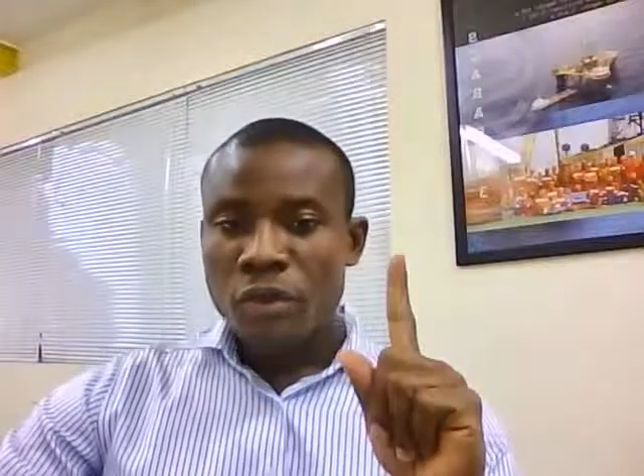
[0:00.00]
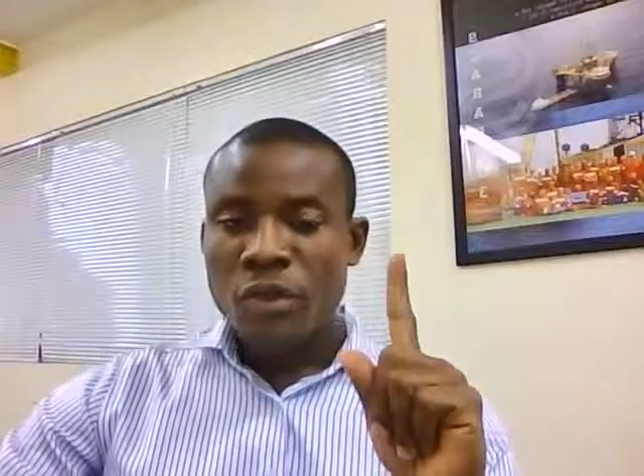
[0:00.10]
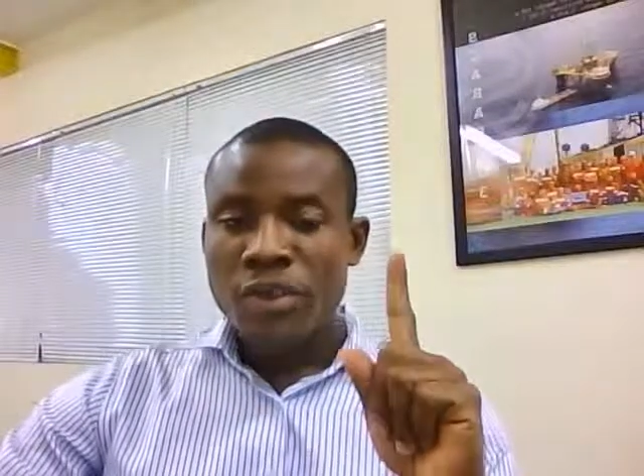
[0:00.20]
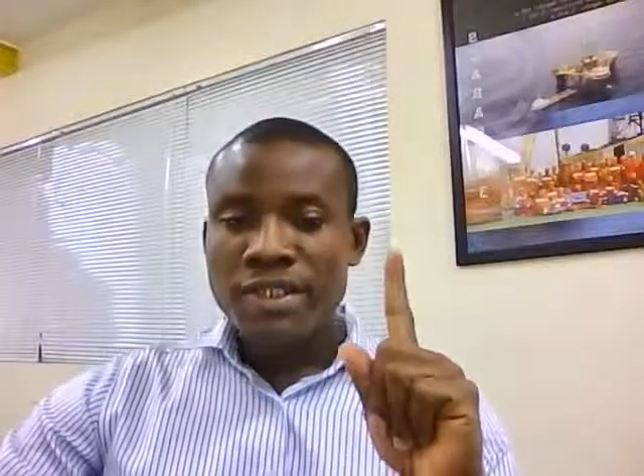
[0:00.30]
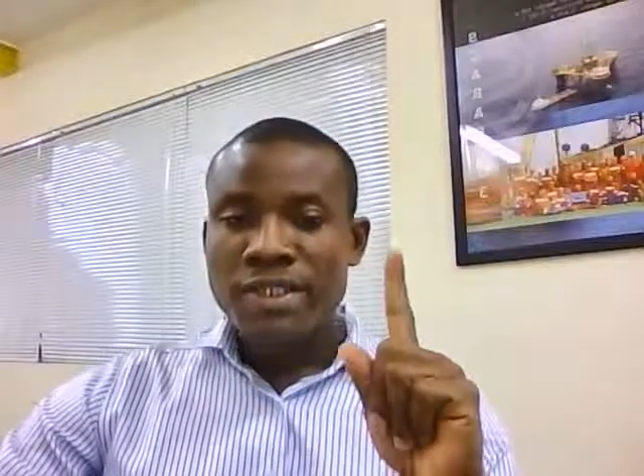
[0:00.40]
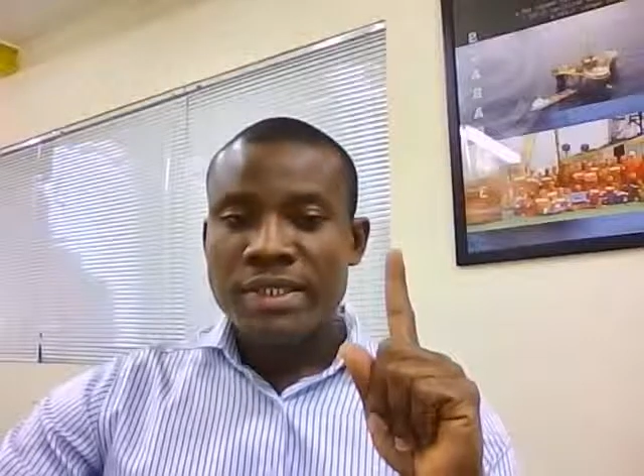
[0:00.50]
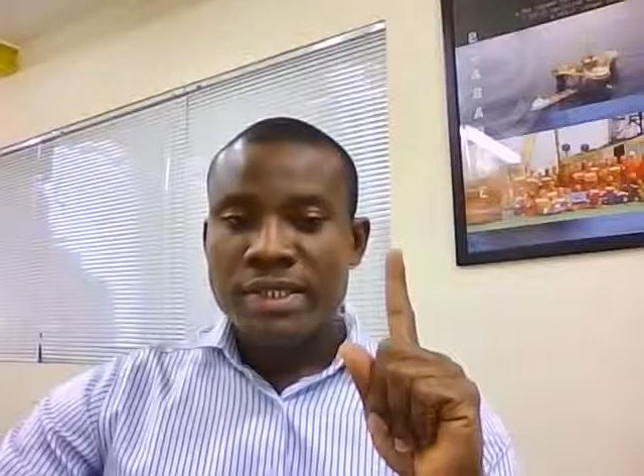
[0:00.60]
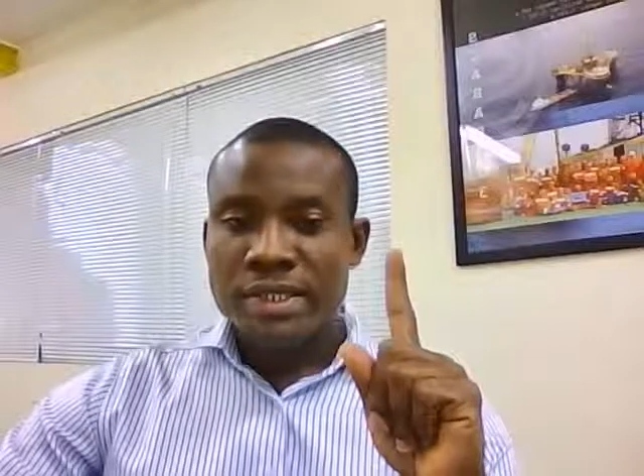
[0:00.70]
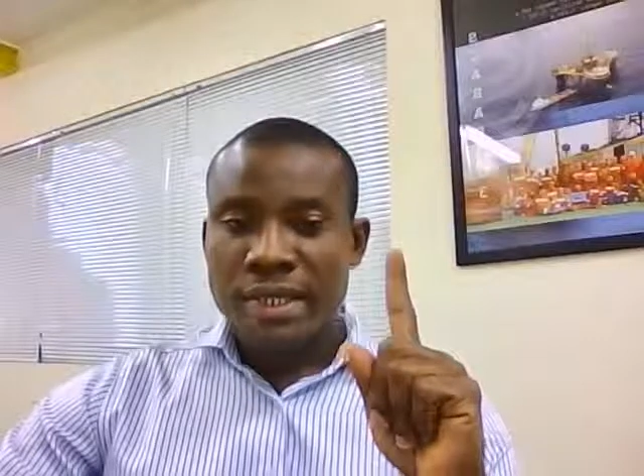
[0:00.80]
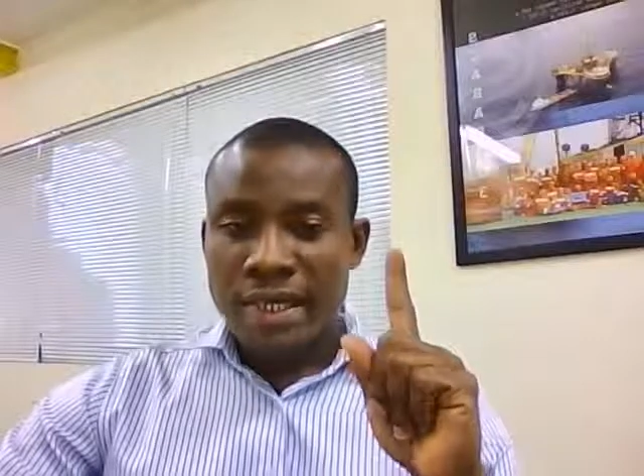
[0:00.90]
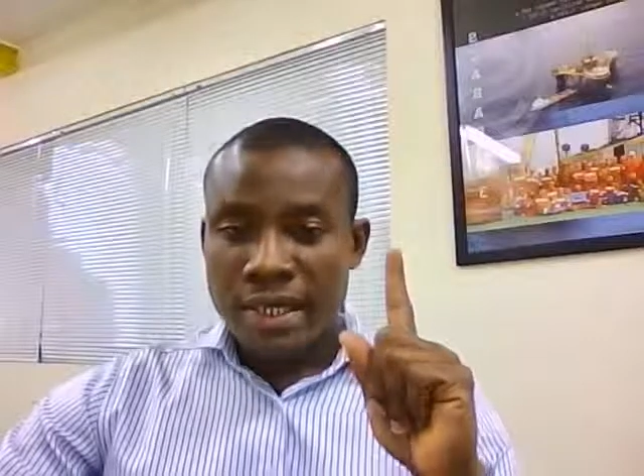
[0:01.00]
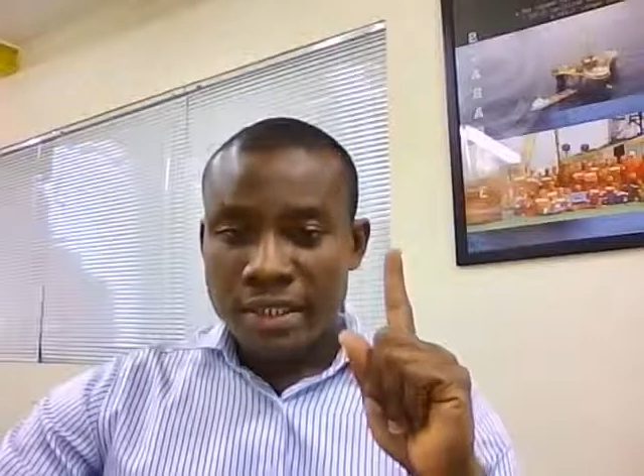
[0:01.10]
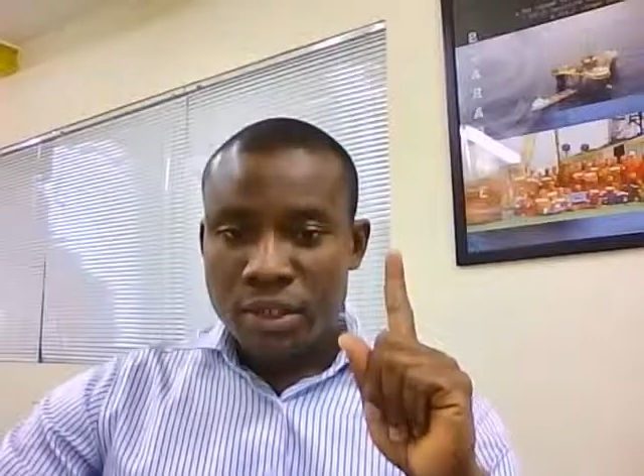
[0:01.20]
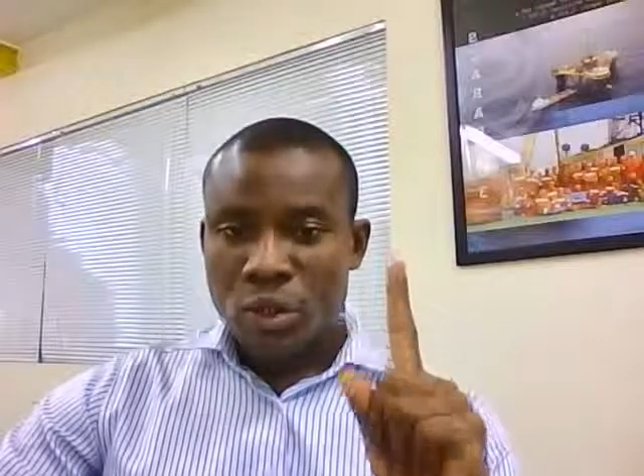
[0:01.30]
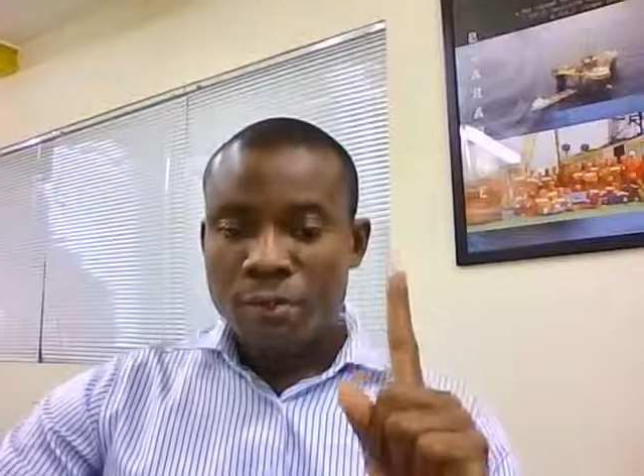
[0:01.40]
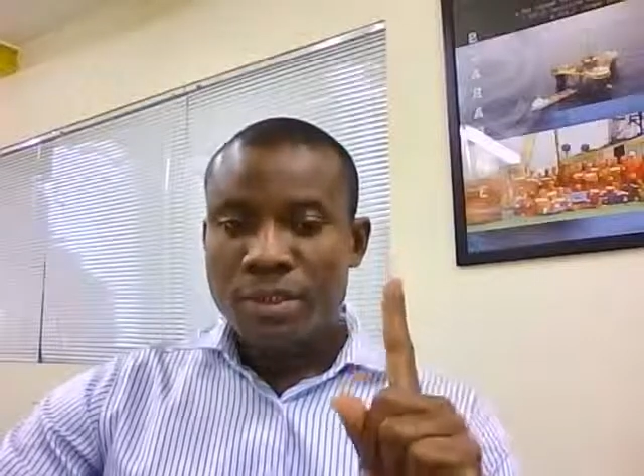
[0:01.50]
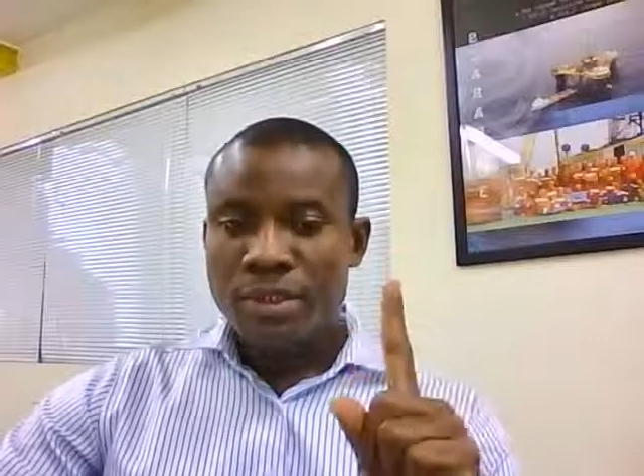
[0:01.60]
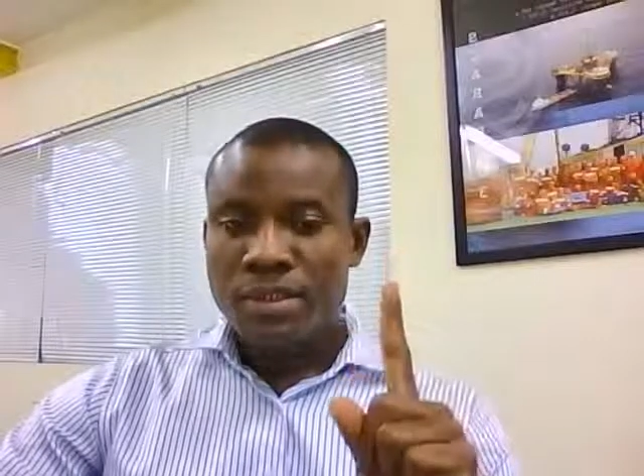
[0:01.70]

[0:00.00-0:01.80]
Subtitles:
one is adopt,